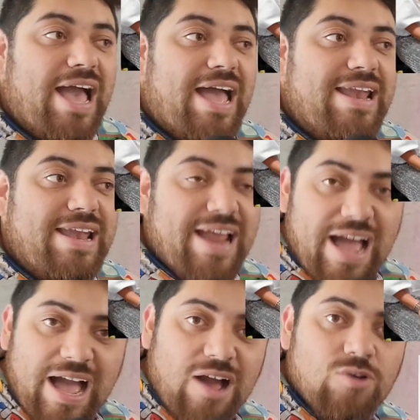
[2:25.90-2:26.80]
And
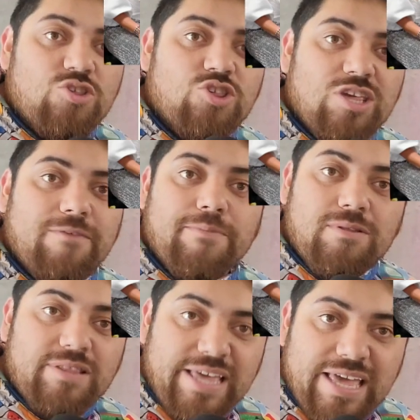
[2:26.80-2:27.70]
now she
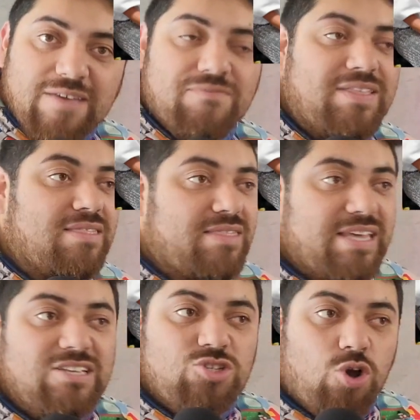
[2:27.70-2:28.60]
believed that this